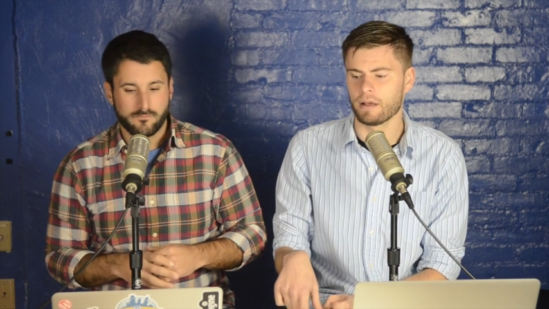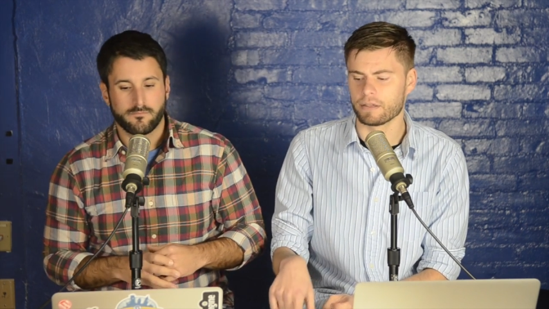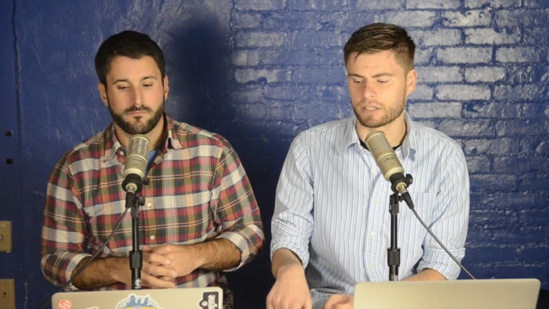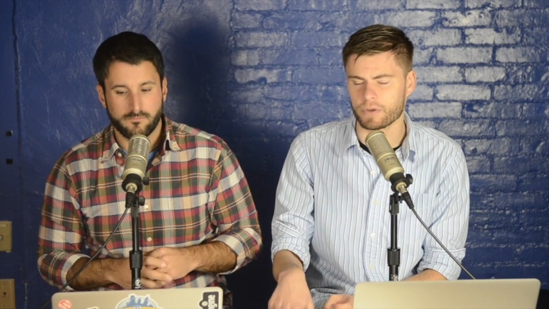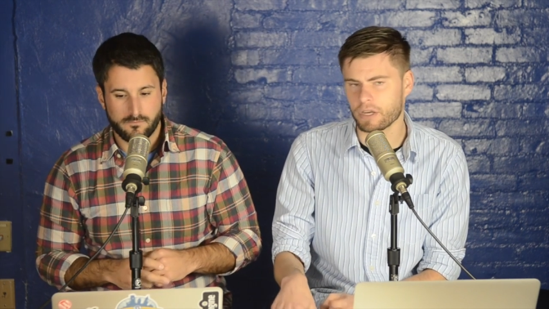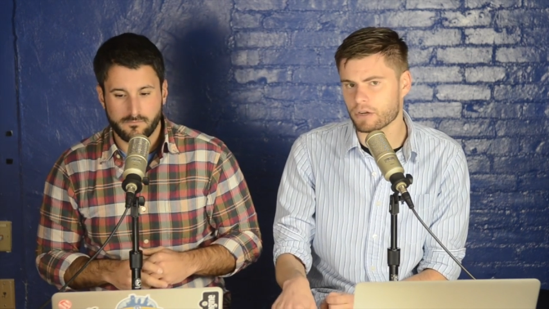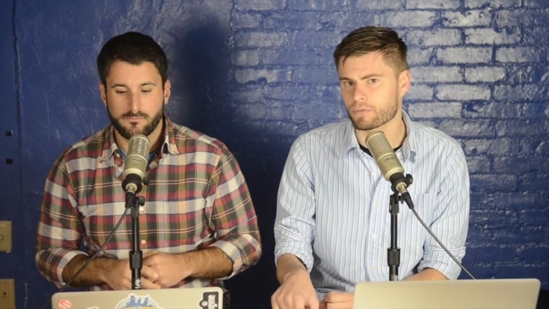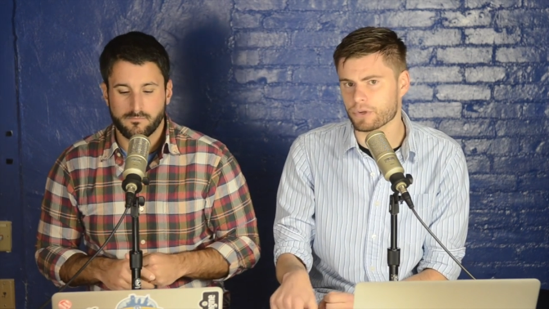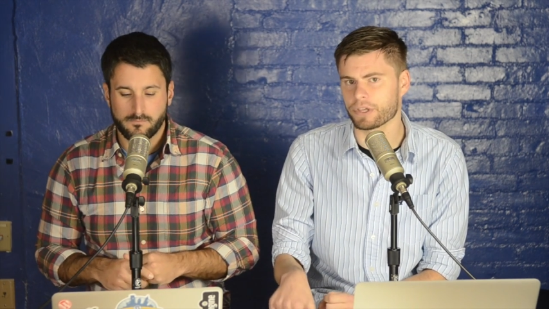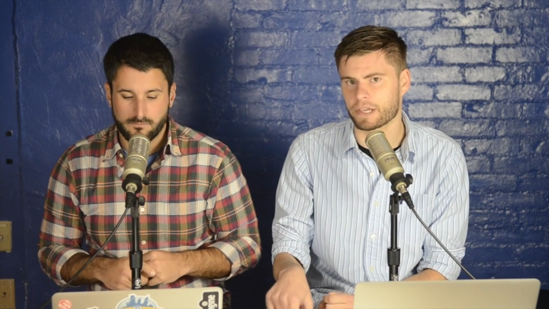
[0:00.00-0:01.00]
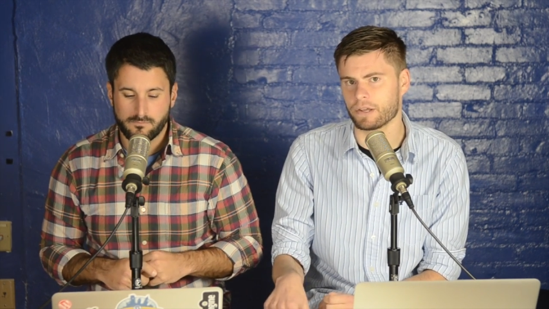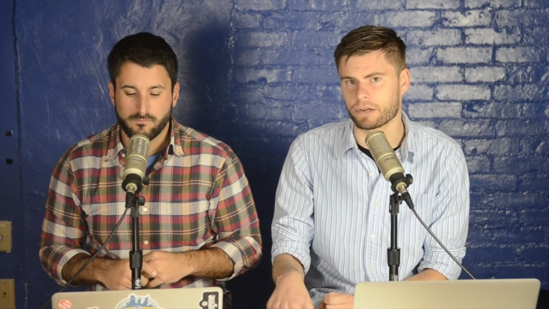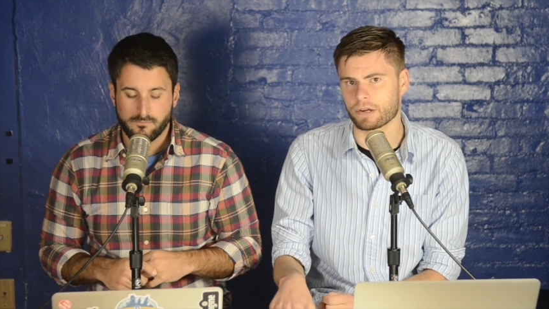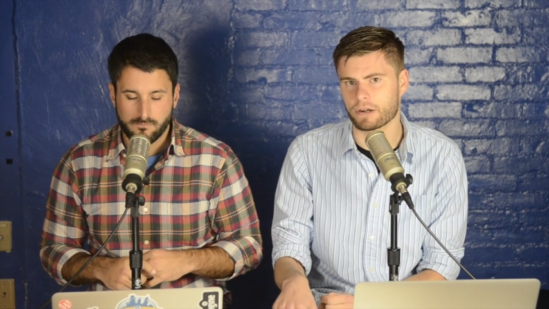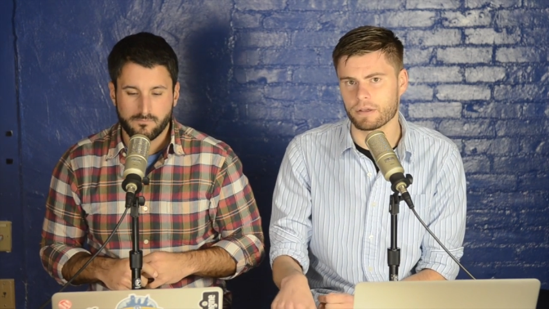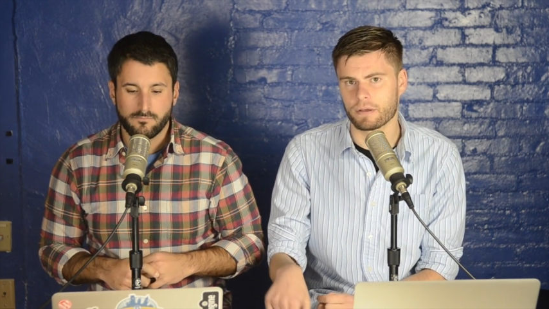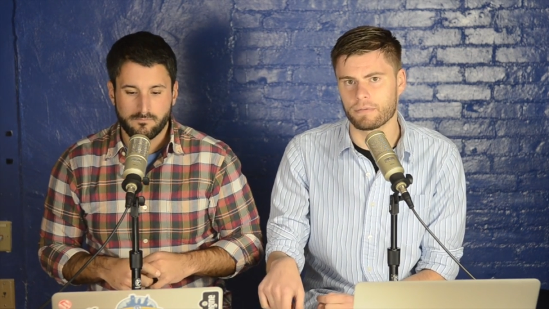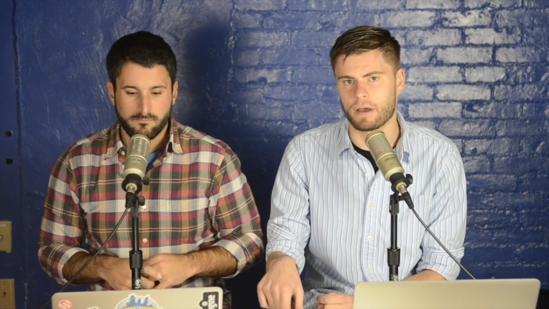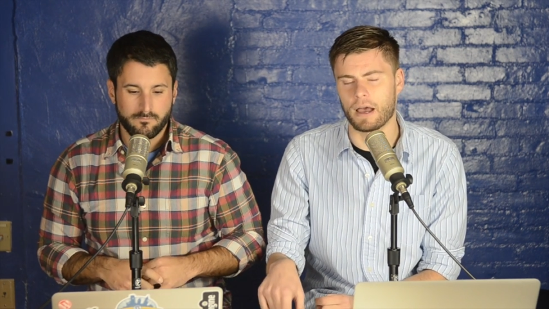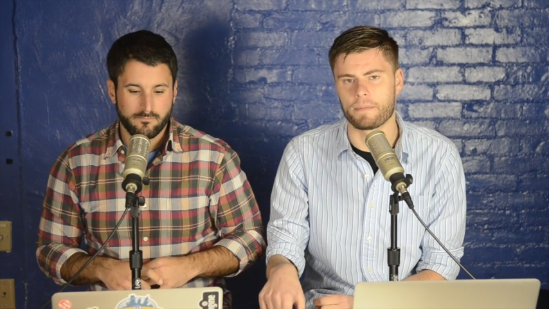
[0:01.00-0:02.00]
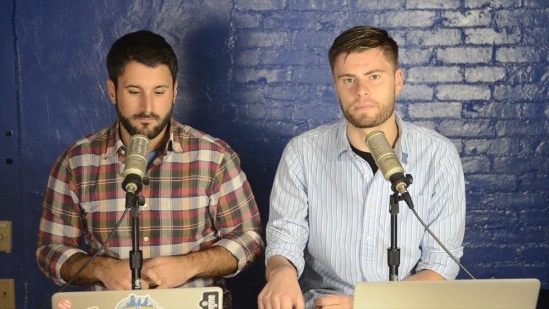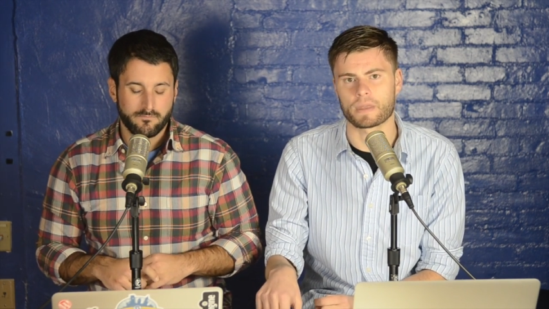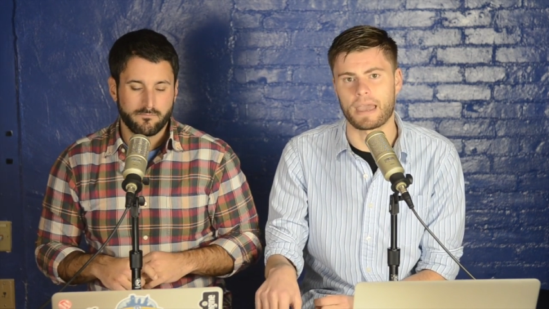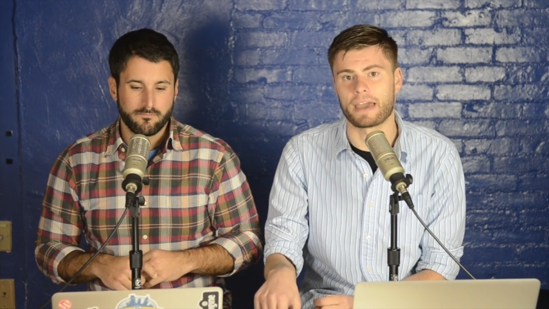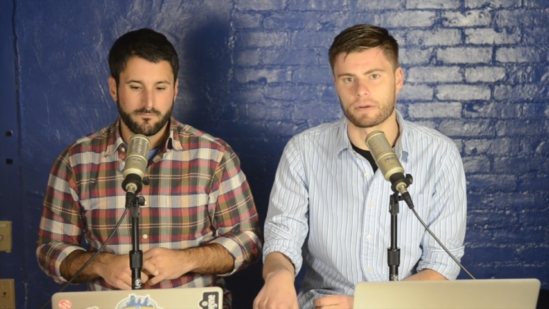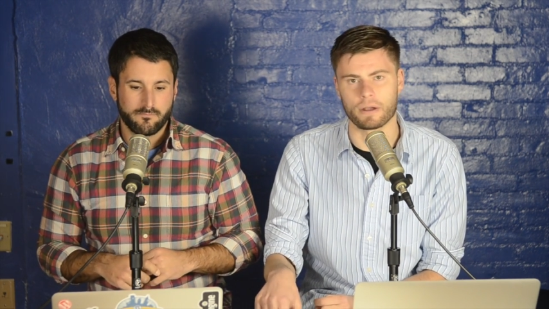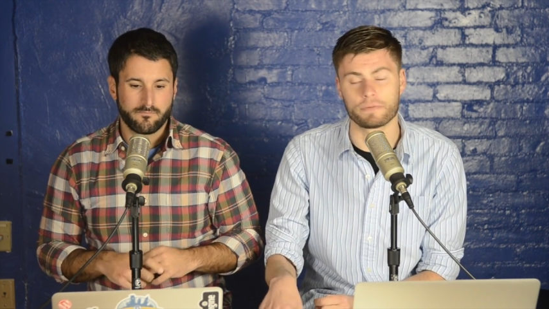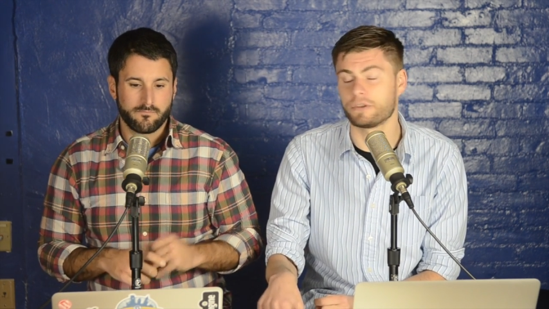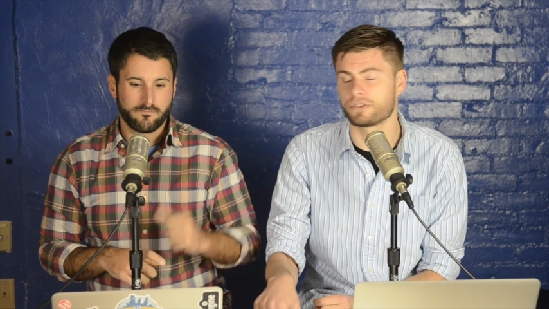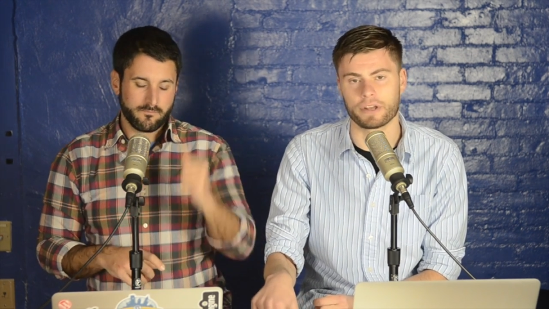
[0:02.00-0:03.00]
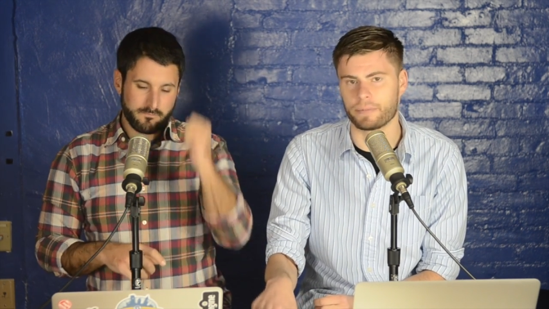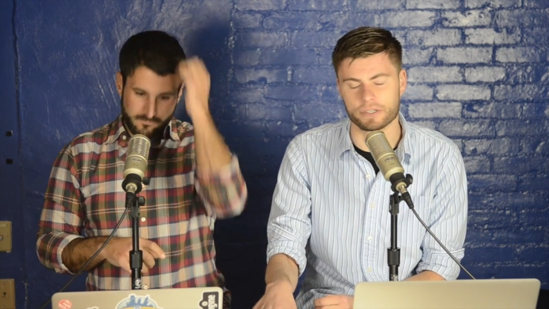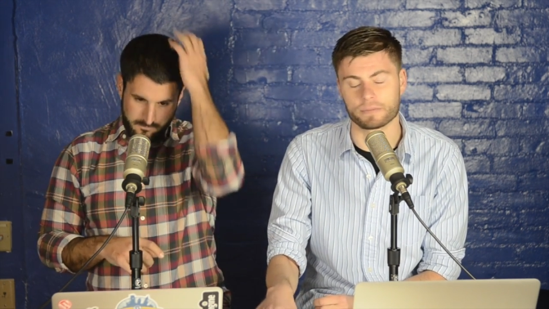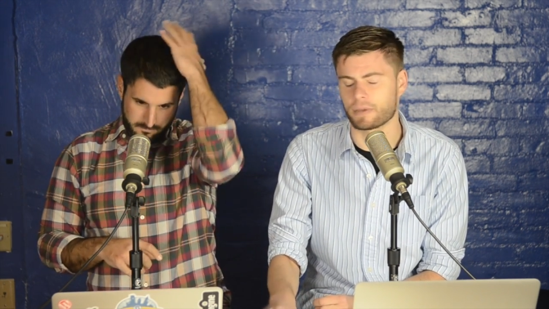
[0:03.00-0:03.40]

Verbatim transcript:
Speaker 1: "Listen, we need a really killer um, header or featured image.